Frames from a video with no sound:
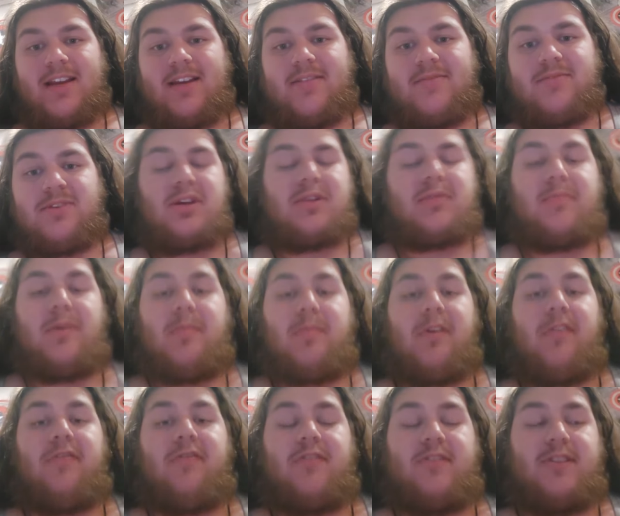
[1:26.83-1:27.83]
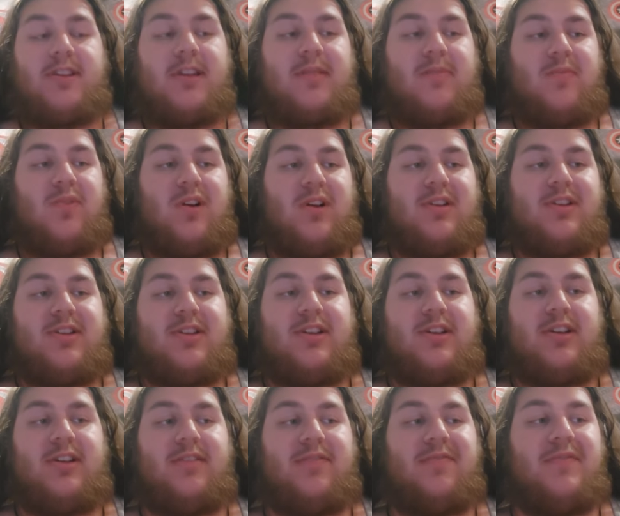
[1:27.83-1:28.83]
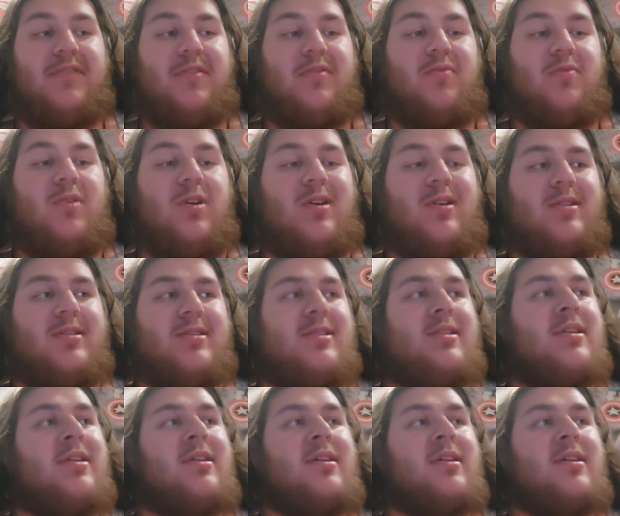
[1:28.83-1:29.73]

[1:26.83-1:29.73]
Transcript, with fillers: was gonna be my first time watching if it worked